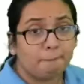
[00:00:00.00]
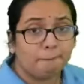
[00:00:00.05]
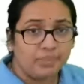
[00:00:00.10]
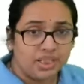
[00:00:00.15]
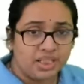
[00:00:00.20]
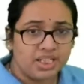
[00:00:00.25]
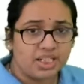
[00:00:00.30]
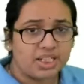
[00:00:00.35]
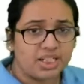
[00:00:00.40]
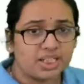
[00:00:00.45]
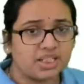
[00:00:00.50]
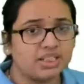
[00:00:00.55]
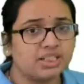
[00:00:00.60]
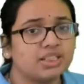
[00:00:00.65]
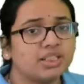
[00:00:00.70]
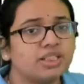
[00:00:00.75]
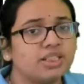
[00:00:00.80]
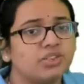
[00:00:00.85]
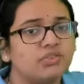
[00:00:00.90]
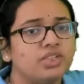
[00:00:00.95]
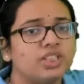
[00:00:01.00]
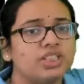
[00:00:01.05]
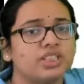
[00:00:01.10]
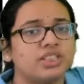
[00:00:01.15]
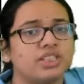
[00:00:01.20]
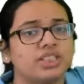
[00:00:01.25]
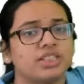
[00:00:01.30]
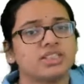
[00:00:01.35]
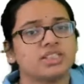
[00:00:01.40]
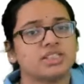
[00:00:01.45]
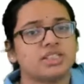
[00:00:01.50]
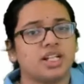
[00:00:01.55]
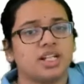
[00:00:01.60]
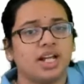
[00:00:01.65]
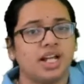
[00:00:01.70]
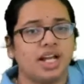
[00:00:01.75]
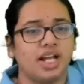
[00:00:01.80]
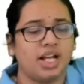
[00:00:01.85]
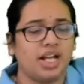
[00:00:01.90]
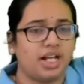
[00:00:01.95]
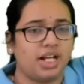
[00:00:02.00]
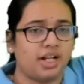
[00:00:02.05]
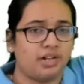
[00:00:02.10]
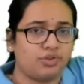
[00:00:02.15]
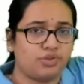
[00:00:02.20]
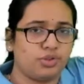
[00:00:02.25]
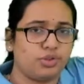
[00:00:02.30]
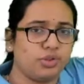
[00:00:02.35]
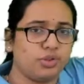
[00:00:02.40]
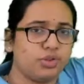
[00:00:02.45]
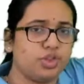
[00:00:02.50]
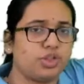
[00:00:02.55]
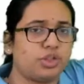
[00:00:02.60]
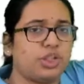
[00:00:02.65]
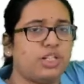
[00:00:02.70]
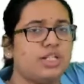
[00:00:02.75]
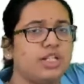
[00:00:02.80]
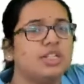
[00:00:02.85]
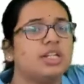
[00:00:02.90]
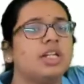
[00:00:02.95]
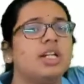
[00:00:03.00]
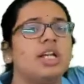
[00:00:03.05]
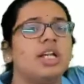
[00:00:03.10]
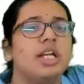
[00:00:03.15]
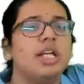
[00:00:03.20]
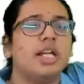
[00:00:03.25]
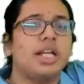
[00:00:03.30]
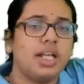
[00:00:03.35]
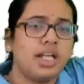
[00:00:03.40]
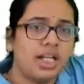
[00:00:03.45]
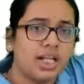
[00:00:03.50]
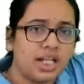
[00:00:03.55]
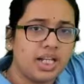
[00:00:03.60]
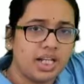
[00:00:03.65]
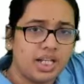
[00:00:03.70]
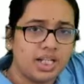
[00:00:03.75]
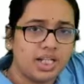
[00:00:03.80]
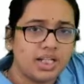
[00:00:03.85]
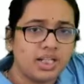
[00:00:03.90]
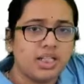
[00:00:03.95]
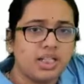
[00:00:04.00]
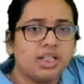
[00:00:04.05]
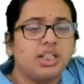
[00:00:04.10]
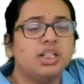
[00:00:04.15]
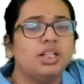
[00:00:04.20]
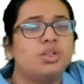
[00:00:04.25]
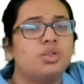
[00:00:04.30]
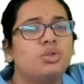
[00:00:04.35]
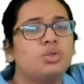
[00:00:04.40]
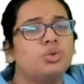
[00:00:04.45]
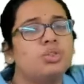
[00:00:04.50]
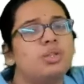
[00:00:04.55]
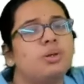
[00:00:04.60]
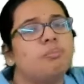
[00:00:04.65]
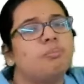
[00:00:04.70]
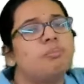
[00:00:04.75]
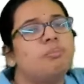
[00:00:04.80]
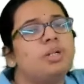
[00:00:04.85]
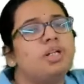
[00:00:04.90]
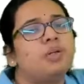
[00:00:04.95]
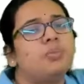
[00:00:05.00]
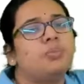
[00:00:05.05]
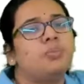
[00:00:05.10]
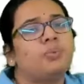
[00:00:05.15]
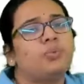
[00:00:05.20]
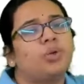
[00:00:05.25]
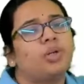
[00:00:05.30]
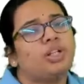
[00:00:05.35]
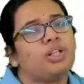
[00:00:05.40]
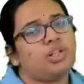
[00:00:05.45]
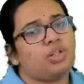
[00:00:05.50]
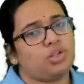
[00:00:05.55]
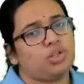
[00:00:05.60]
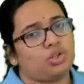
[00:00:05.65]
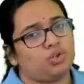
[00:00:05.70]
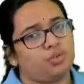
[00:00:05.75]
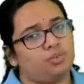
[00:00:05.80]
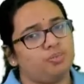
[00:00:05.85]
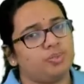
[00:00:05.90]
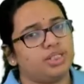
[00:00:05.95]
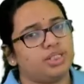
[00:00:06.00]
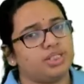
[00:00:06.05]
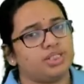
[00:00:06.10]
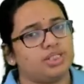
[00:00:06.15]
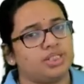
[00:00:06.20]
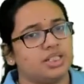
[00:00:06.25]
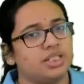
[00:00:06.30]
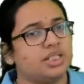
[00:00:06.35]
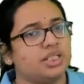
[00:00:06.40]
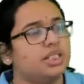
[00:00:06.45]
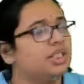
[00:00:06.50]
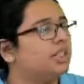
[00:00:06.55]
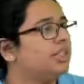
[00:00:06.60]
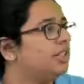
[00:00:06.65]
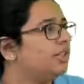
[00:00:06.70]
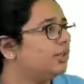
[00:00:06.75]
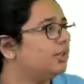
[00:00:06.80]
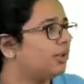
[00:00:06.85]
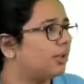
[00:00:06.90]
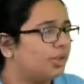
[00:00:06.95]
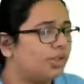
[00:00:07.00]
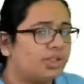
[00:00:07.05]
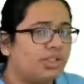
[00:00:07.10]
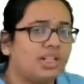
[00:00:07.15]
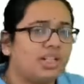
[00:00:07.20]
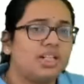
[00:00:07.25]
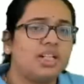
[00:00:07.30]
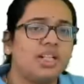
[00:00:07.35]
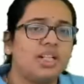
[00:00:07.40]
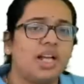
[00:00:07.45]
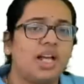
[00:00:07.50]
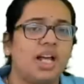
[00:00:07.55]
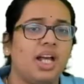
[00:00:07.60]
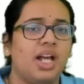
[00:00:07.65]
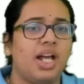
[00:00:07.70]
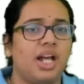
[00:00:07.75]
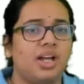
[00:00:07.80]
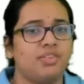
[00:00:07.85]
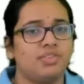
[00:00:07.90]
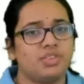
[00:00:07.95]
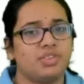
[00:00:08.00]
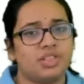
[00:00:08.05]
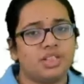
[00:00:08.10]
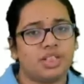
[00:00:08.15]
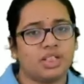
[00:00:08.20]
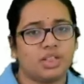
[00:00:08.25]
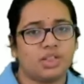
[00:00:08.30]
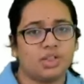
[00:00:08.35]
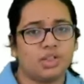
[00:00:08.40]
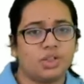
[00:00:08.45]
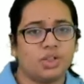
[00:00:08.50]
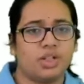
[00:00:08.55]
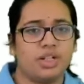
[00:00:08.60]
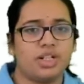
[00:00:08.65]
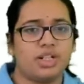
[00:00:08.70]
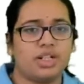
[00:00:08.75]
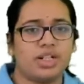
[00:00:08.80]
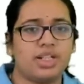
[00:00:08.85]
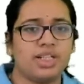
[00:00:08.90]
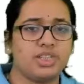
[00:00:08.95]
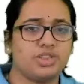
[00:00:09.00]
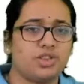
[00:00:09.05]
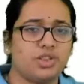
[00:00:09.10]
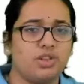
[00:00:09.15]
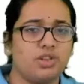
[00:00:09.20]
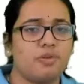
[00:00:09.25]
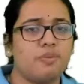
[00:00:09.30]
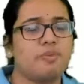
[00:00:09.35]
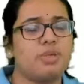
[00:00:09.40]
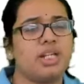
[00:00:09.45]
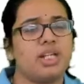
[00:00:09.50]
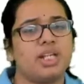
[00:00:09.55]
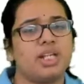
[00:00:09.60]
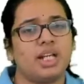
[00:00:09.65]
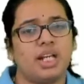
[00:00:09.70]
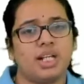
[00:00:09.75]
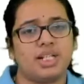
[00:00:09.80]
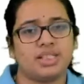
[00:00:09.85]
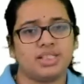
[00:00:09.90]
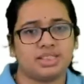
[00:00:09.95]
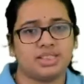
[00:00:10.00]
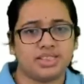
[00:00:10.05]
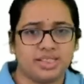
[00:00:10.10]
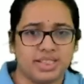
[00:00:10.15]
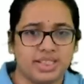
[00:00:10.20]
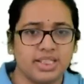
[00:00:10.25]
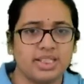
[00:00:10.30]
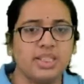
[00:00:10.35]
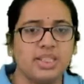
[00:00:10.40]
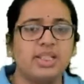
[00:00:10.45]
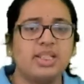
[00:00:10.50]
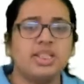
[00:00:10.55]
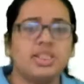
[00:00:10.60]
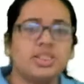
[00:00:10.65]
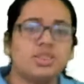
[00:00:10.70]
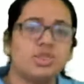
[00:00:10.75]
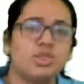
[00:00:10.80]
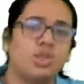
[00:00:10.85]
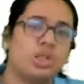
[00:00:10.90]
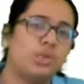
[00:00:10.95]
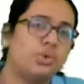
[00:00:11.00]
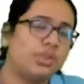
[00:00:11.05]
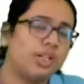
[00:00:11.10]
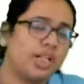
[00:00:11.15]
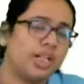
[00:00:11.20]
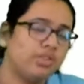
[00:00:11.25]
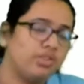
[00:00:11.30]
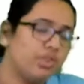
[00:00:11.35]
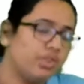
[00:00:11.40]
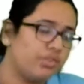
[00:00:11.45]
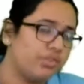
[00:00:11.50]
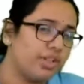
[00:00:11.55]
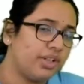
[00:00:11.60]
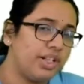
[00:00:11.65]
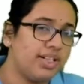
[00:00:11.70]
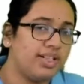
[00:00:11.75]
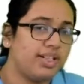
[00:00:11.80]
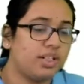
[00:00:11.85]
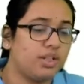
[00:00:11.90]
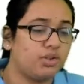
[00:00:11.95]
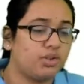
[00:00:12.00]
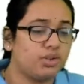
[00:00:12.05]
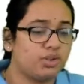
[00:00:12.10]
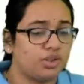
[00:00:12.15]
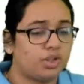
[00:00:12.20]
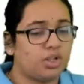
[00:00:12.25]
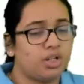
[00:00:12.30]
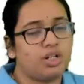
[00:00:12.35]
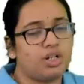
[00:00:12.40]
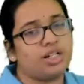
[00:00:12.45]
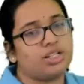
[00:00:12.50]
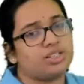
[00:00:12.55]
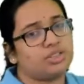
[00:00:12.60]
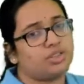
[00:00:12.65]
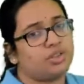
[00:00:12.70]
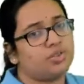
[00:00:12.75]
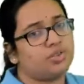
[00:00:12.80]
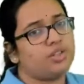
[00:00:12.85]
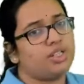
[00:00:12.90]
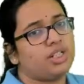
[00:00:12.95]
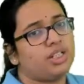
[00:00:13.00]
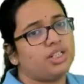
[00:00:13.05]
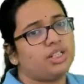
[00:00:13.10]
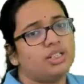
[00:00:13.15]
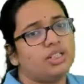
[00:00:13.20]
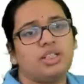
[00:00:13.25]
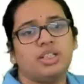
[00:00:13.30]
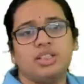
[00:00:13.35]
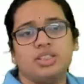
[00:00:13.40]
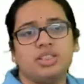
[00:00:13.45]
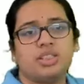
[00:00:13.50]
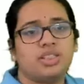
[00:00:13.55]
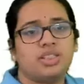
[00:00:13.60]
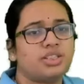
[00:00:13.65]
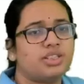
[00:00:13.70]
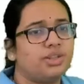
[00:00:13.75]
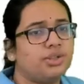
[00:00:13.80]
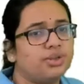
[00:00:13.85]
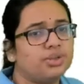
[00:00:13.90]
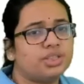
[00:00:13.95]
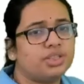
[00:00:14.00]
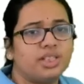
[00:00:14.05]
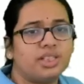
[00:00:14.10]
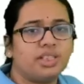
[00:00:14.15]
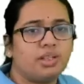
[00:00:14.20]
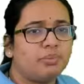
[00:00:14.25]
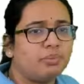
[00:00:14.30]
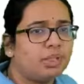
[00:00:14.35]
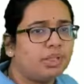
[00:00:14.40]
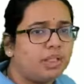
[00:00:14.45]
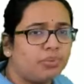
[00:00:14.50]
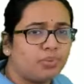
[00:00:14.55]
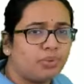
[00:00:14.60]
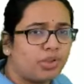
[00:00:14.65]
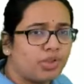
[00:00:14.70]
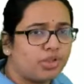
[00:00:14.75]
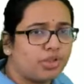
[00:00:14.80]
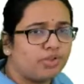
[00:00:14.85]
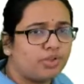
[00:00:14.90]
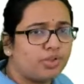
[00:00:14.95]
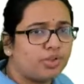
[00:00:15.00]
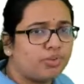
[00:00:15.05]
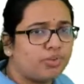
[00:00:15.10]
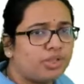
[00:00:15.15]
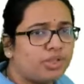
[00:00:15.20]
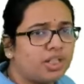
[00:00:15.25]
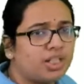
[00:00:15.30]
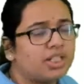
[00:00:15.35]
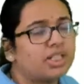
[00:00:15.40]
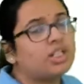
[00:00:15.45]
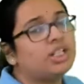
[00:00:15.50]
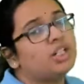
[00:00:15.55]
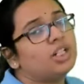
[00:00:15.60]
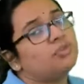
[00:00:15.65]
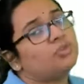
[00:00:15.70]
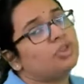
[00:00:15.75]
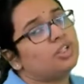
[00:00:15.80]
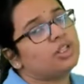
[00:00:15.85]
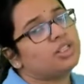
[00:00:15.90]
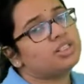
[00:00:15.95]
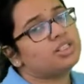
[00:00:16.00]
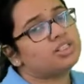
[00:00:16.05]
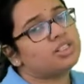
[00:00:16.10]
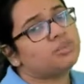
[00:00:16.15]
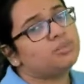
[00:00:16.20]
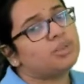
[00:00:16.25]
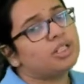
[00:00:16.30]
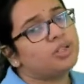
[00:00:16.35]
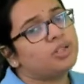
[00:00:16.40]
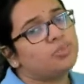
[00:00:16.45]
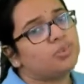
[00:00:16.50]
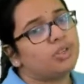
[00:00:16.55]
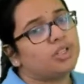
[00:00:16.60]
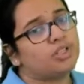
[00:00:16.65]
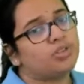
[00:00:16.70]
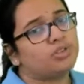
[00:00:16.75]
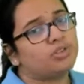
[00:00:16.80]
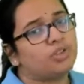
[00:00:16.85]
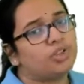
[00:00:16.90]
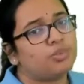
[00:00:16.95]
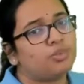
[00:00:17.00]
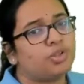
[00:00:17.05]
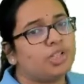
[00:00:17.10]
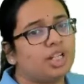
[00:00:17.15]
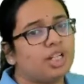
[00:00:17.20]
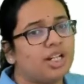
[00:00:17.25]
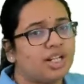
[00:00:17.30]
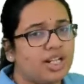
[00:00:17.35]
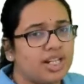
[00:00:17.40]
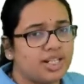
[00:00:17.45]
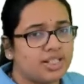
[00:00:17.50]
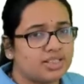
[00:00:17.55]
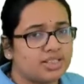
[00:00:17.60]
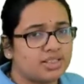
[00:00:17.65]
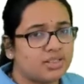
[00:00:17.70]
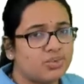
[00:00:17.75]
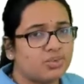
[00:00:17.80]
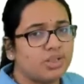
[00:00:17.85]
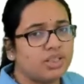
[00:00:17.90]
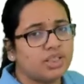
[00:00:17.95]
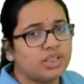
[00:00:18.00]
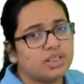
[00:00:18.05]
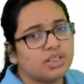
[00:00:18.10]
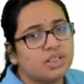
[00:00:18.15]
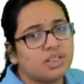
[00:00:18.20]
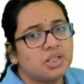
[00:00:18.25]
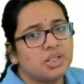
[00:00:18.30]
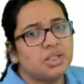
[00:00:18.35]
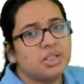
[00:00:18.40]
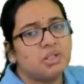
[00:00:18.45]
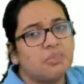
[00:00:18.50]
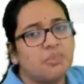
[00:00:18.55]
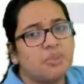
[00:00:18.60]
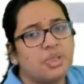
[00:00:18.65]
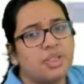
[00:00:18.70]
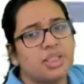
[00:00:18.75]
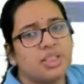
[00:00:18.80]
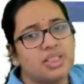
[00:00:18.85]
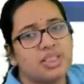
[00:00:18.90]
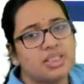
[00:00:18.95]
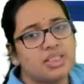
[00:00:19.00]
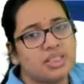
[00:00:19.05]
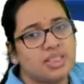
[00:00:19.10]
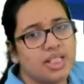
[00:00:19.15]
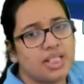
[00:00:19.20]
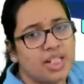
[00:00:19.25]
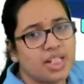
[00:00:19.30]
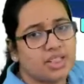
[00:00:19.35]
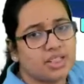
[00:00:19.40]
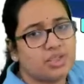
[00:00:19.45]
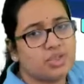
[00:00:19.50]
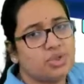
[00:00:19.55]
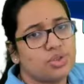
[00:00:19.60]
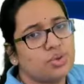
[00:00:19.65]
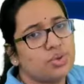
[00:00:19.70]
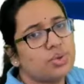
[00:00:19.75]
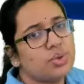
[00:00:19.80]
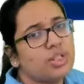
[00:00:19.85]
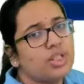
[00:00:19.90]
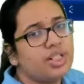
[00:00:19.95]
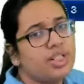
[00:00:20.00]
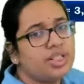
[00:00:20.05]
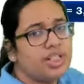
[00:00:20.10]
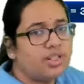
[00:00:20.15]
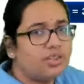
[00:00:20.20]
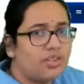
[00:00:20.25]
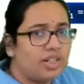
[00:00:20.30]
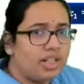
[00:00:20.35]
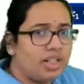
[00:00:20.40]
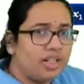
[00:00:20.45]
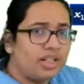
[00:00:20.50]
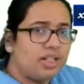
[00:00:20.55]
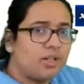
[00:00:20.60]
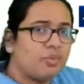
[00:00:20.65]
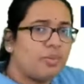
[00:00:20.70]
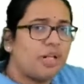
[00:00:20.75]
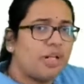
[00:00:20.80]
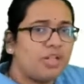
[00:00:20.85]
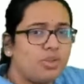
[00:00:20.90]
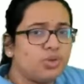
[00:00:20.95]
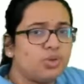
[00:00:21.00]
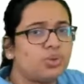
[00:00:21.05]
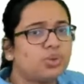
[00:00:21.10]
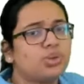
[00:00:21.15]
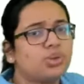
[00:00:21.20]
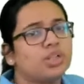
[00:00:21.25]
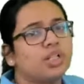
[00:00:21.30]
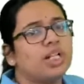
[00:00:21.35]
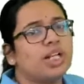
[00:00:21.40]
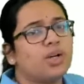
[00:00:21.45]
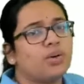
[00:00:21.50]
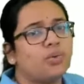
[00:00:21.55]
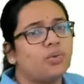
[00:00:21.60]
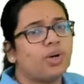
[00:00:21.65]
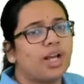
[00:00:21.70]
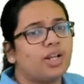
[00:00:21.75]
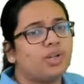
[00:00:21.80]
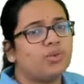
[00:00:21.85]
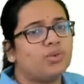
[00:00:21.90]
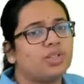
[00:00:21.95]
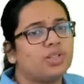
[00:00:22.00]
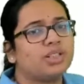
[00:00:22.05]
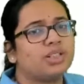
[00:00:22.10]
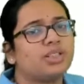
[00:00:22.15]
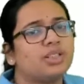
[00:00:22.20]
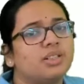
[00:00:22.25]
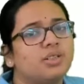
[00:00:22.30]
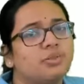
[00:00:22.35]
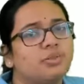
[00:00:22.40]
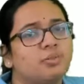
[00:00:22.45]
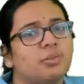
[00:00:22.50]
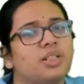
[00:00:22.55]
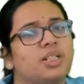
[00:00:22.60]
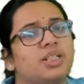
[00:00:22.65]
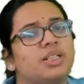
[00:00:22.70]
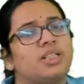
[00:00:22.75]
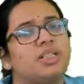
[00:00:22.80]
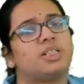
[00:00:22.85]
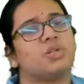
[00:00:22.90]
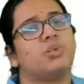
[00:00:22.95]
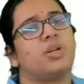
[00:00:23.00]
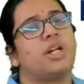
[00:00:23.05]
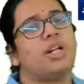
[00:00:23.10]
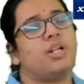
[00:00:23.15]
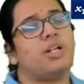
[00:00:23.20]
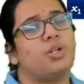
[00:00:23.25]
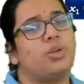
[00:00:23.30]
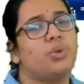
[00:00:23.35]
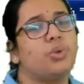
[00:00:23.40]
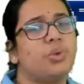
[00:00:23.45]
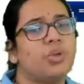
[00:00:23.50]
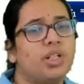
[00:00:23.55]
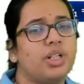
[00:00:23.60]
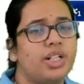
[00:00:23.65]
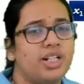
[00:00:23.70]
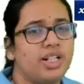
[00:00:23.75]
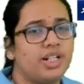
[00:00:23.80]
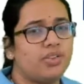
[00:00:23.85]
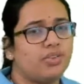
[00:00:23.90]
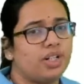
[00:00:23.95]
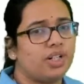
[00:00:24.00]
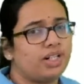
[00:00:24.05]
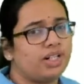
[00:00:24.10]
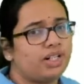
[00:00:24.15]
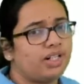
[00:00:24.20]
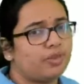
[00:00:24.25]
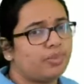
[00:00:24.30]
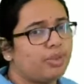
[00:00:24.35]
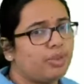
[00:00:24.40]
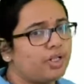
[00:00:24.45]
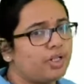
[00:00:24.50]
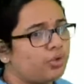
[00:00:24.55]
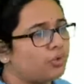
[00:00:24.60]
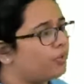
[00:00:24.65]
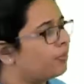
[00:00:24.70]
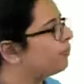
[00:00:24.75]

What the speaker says: median, we just have to join A to the midpoint of BC. You already have the coordinates of B and C. So how can we find out coordinates of B? Just using the midpoint formula. What is the midpoint formula? X1 plus X2 divided by 2, Y1 plus Y2 divided by 2.